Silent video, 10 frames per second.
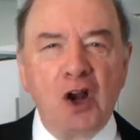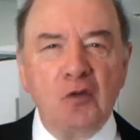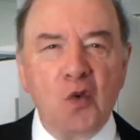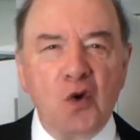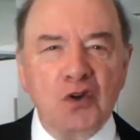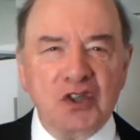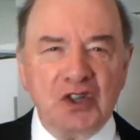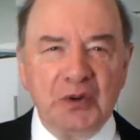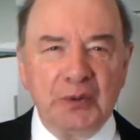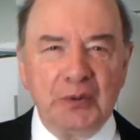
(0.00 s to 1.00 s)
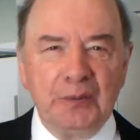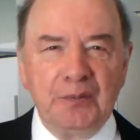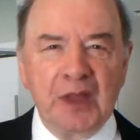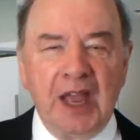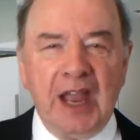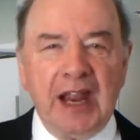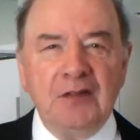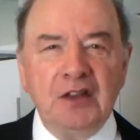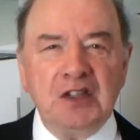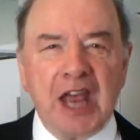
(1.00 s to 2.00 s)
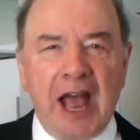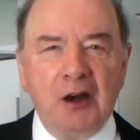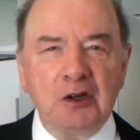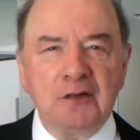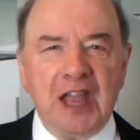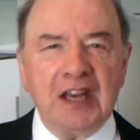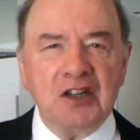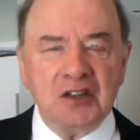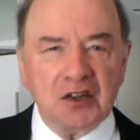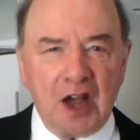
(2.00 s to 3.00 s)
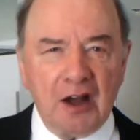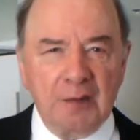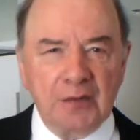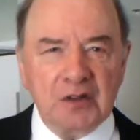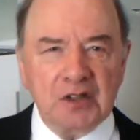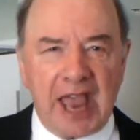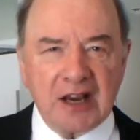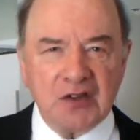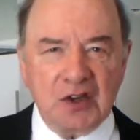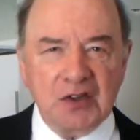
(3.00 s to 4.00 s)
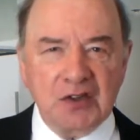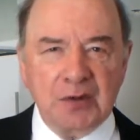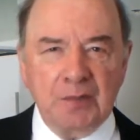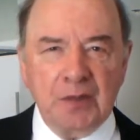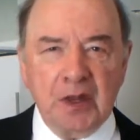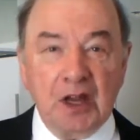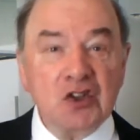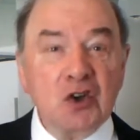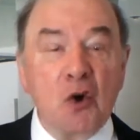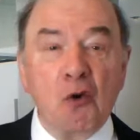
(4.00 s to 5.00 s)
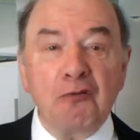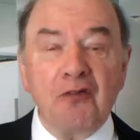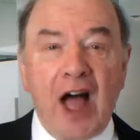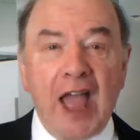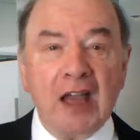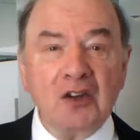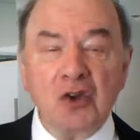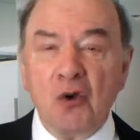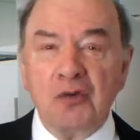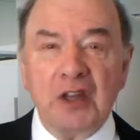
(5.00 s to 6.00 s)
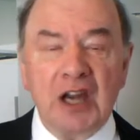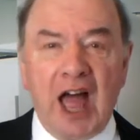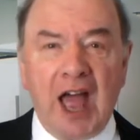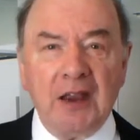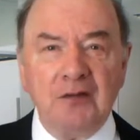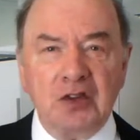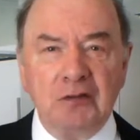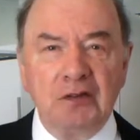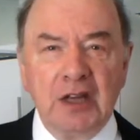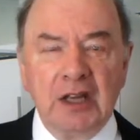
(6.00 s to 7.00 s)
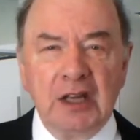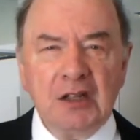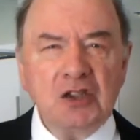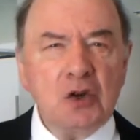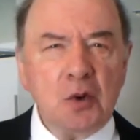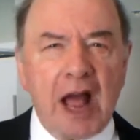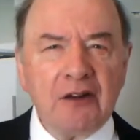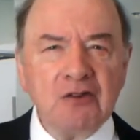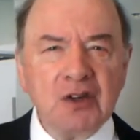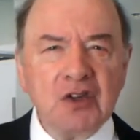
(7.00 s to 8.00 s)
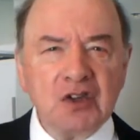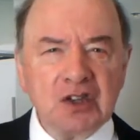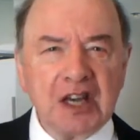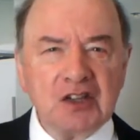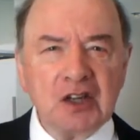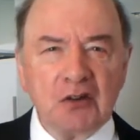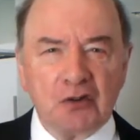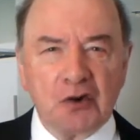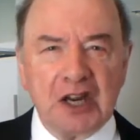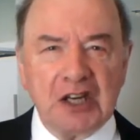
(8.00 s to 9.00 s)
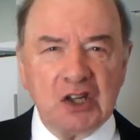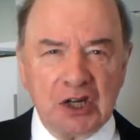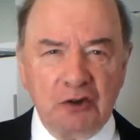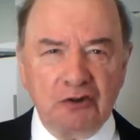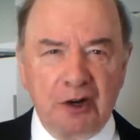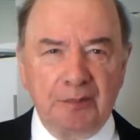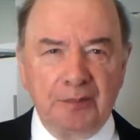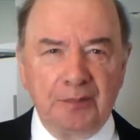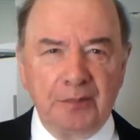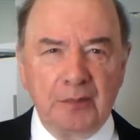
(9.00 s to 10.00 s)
World War II, in the town of Itasca, Texas, a school fire took the lives of 263 children.